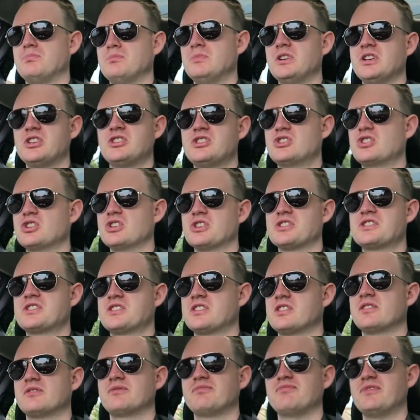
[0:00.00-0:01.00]
It's
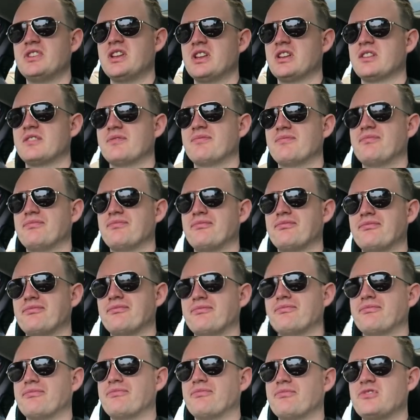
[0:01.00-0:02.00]

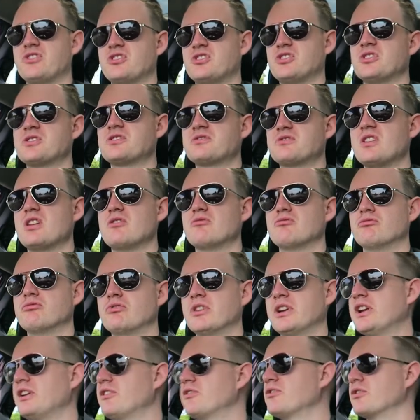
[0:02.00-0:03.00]
just
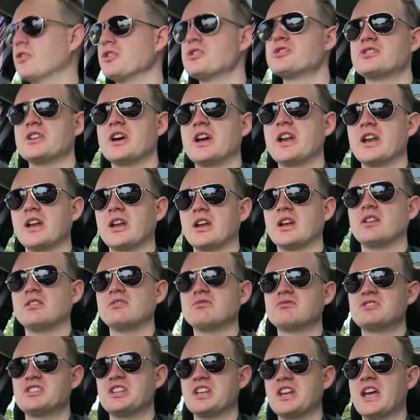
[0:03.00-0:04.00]
really frustrating
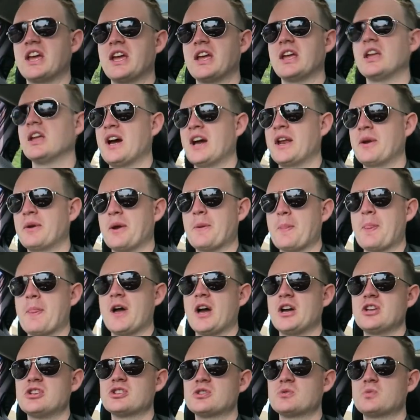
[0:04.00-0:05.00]
today. Anyway,
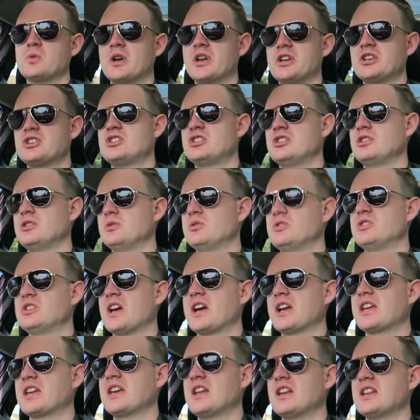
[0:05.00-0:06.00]
I just wanted to
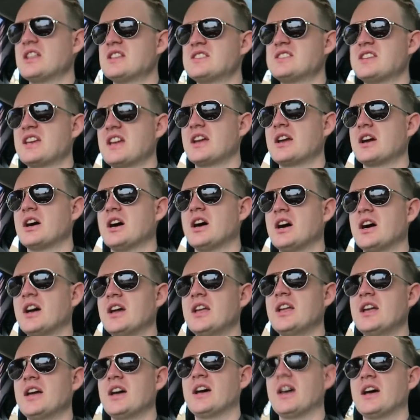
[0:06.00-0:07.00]
check in and say hi
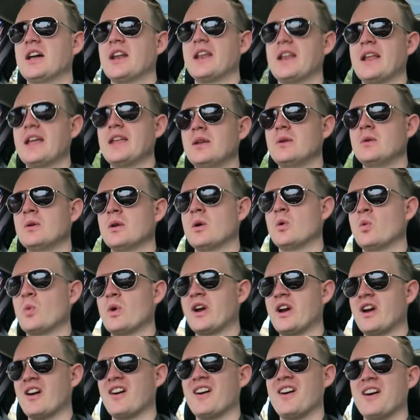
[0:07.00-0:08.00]
and let you know
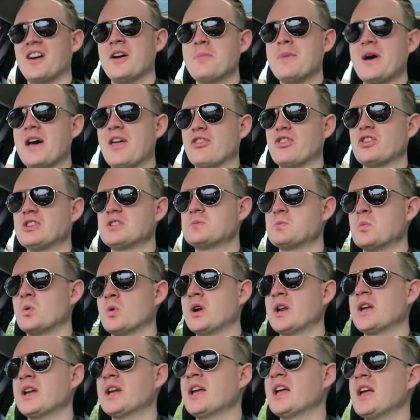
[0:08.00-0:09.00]
where I'm at this
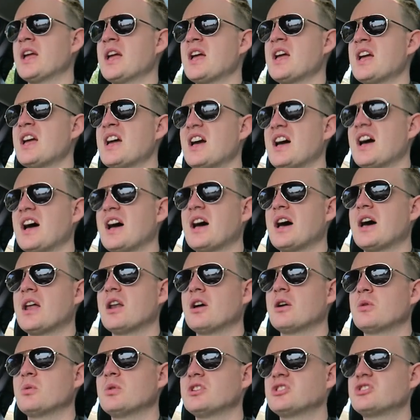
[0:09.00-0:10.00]
morning, and
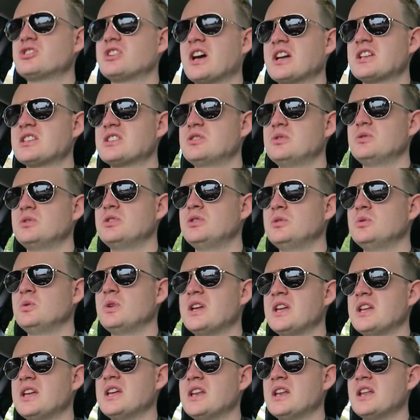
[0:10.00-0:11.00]
I will chat to you
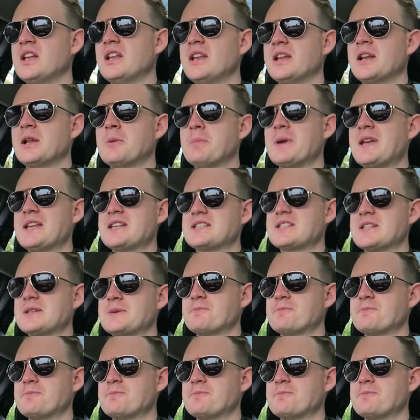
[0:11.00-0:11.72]
in a little bit.